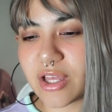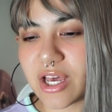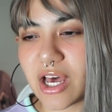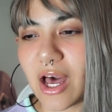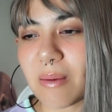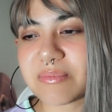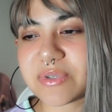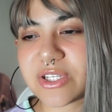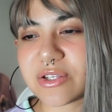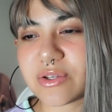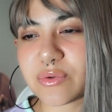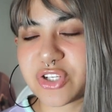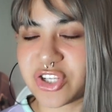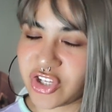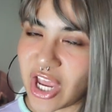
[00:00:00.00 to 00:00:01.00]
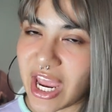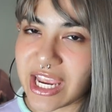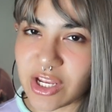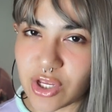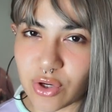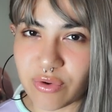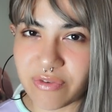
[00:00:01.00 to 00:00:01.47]
come to
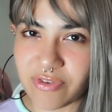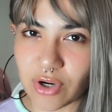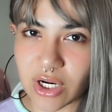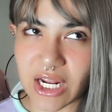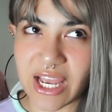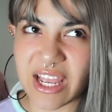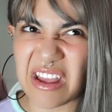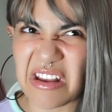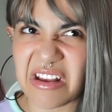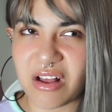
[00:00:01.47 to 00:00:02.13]
shade you for like,